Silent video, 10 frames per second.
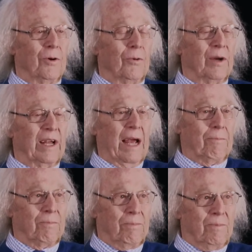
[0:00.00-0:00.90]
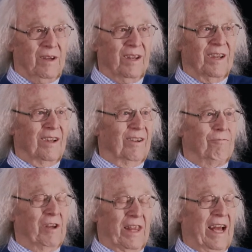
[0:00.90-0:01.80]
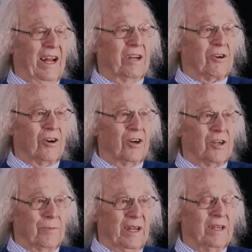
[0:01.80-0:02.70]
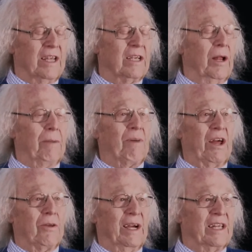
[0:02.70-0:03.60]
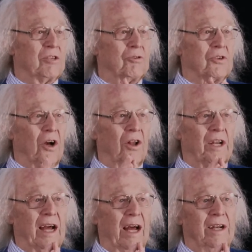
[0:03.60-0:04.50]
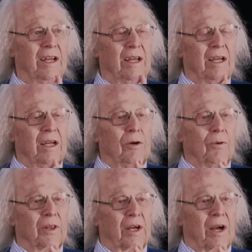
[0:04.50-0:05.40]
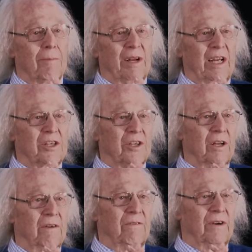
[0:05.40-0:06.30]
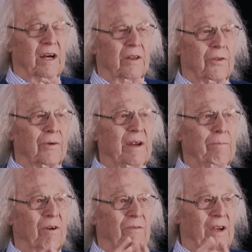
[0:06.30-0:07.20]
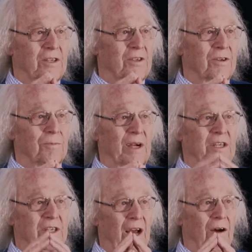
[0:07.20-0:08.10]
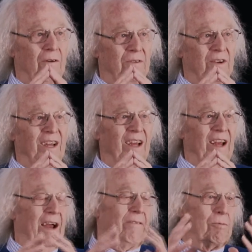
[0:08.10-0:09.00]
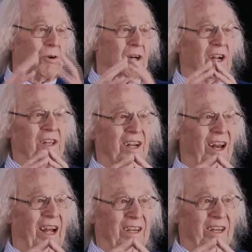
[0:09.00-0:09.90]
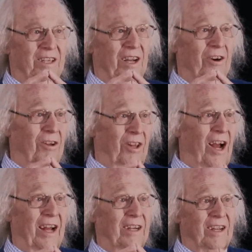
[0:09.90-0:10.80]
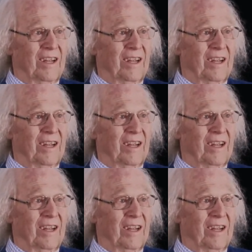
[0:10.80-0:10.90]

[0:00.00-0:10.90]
We kept with that encouragement, and by the way, this was all done with a combination of 3 professors, myself, having worked on the Galactic Center a lot,